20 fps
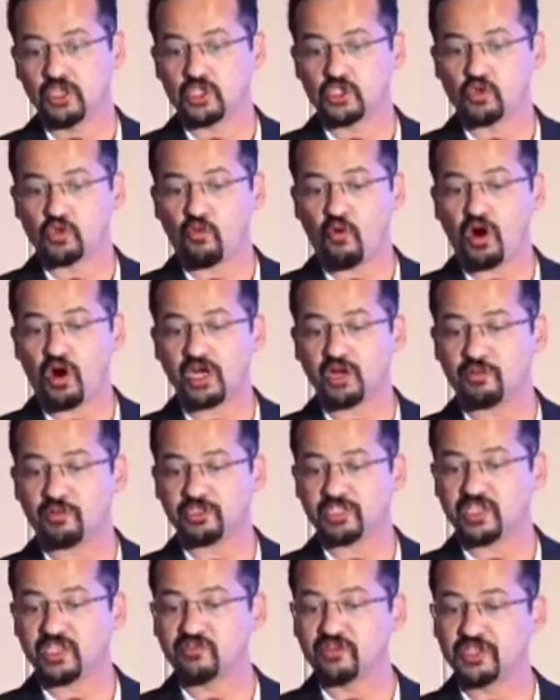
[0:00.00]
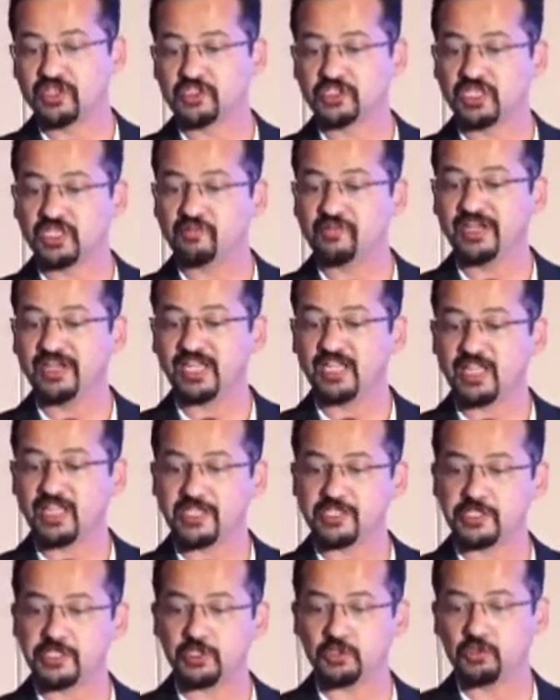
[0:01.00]
So what about the evidence in the medical
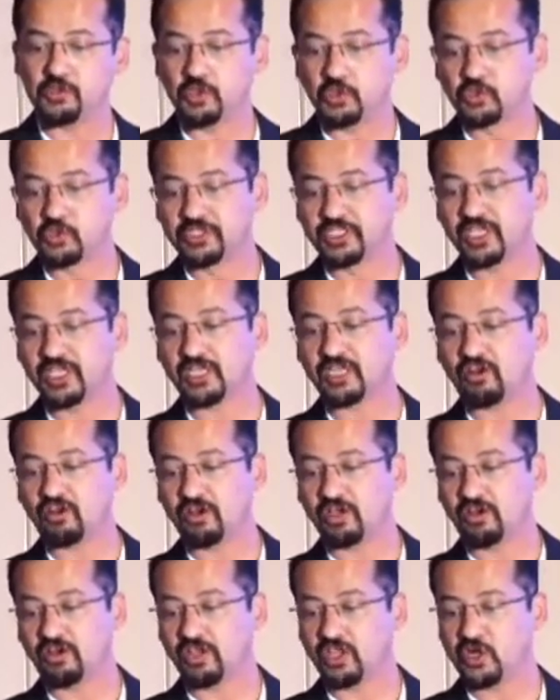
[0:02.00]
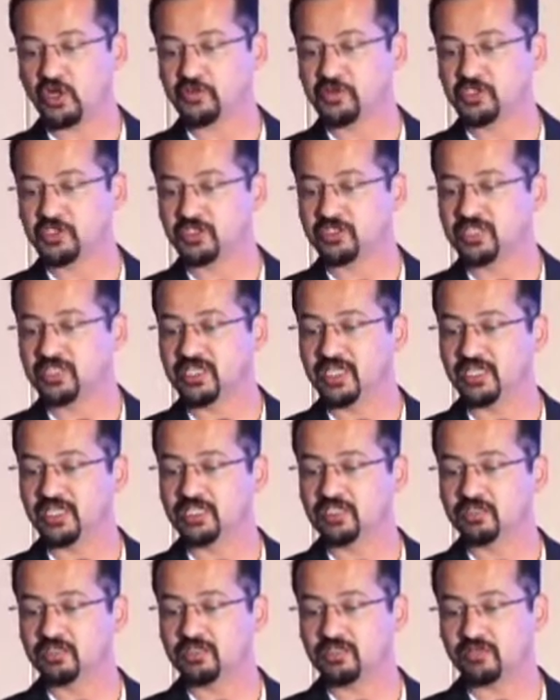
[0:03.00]
ICU? Routine and all admission
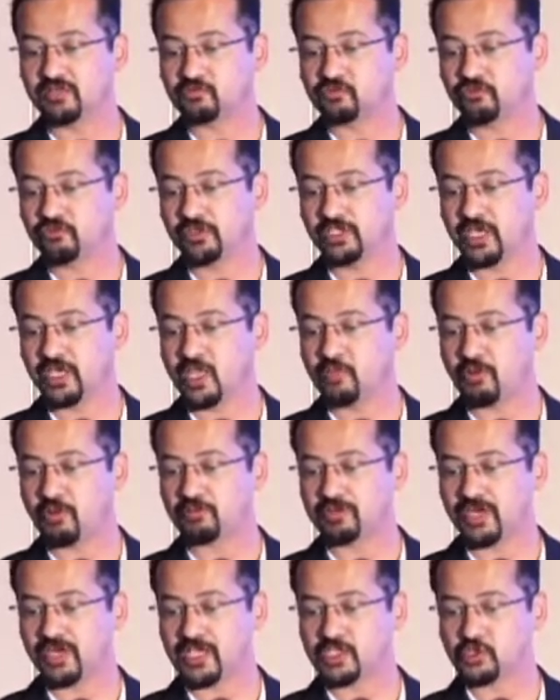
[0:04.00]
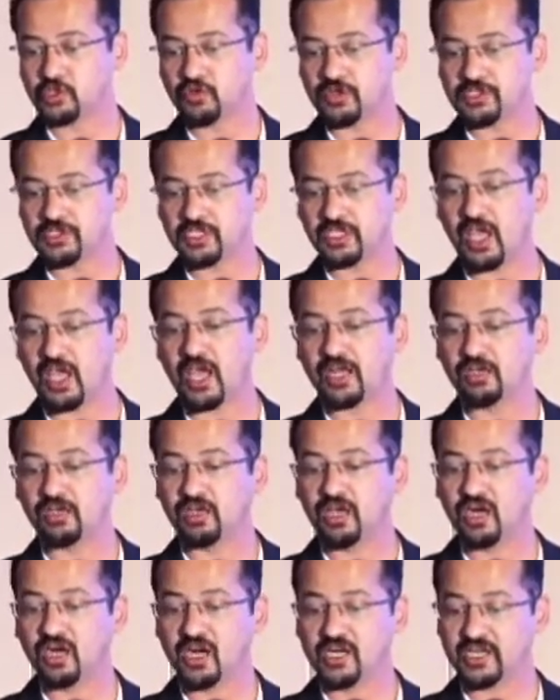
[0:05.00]
done with the help of transthoracic and a
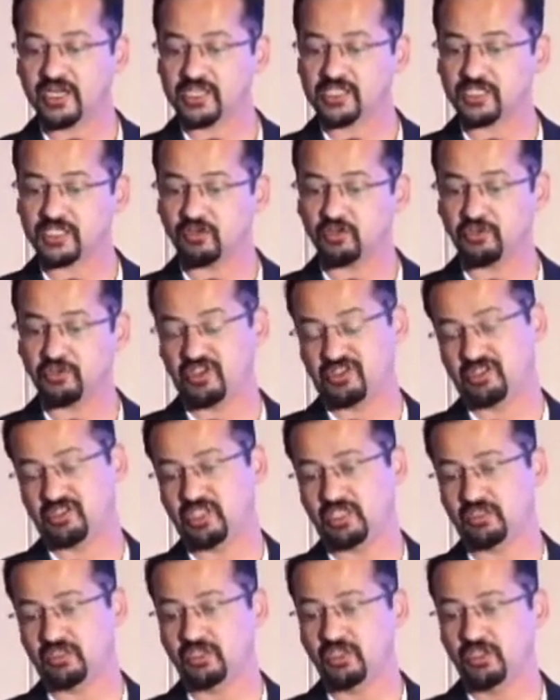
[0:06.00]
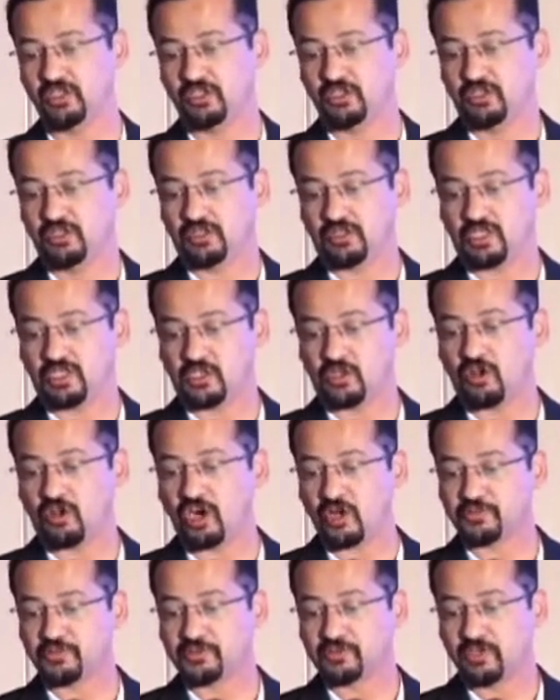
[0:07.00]
lung ultrasound. You can see there's a
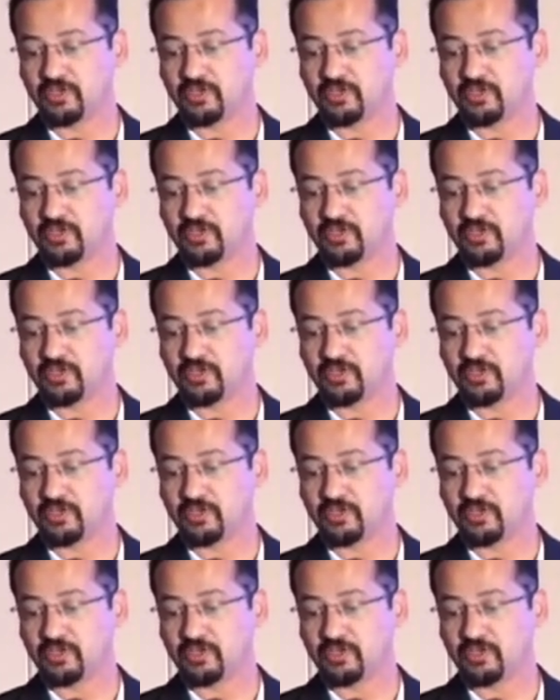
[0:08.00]
lot of